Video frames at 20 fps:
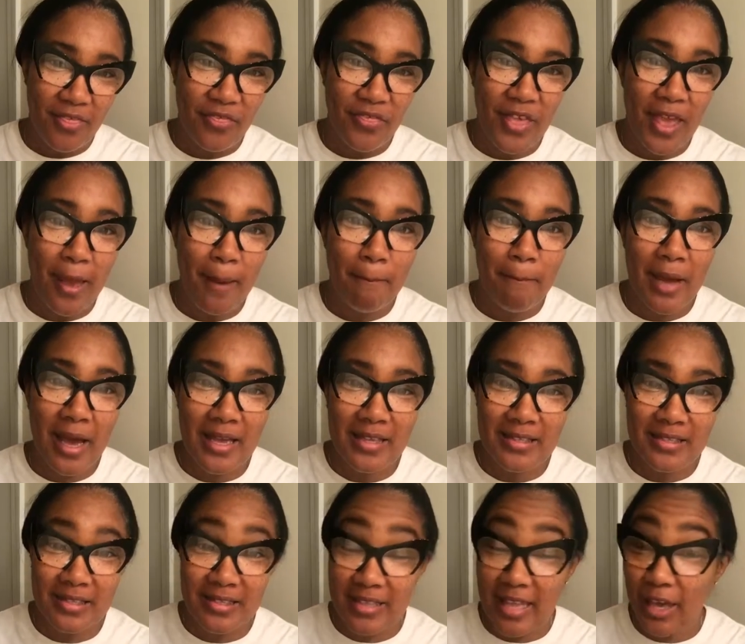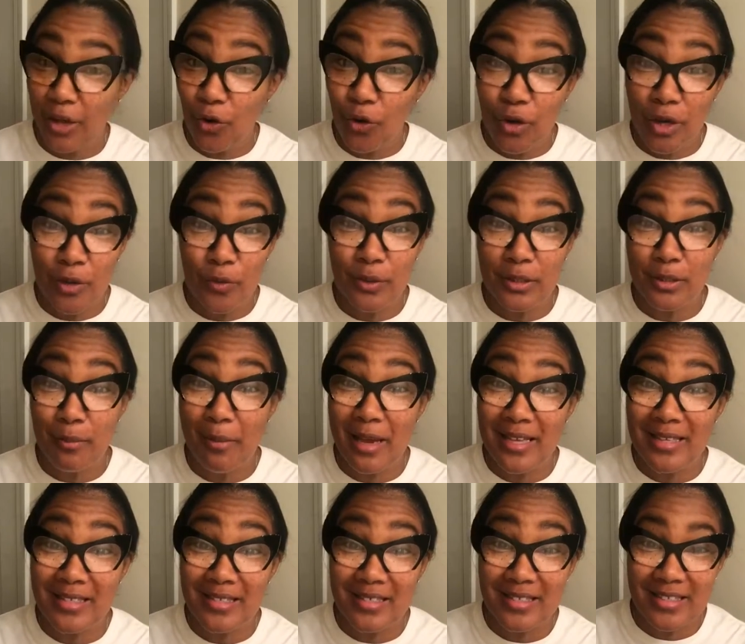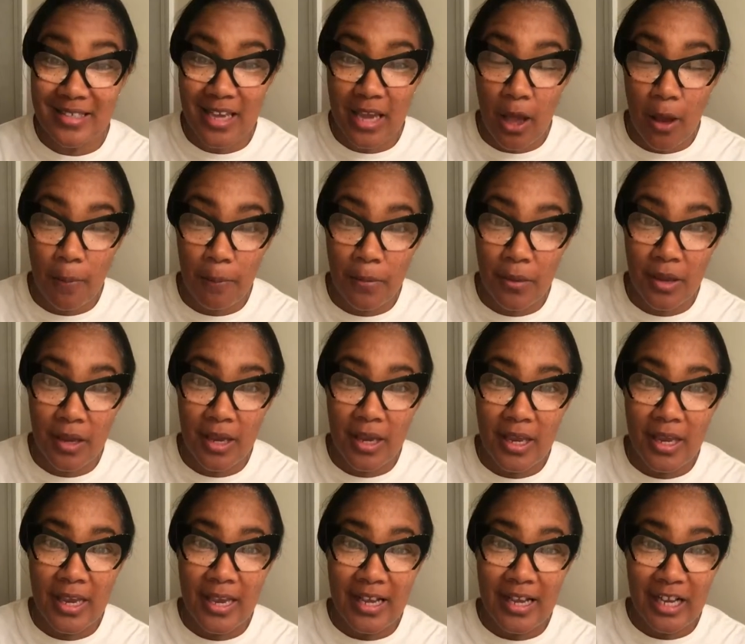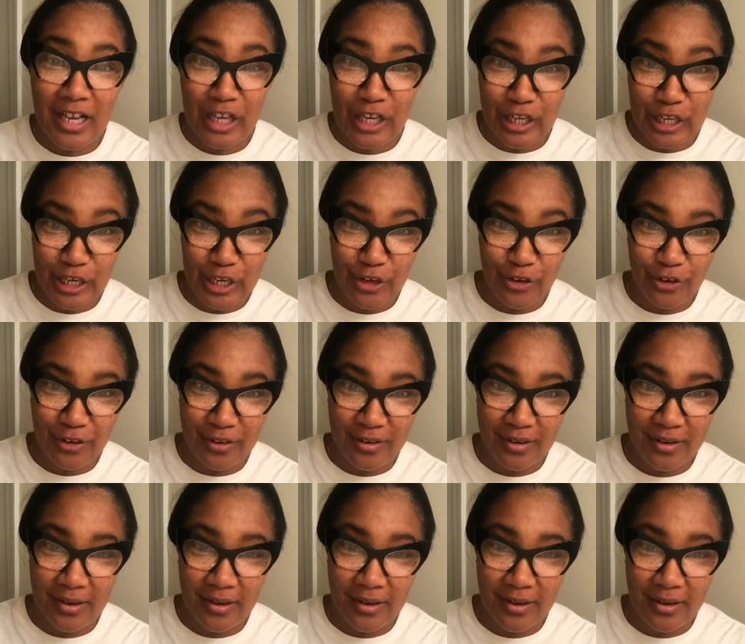that not only was my scalp clear,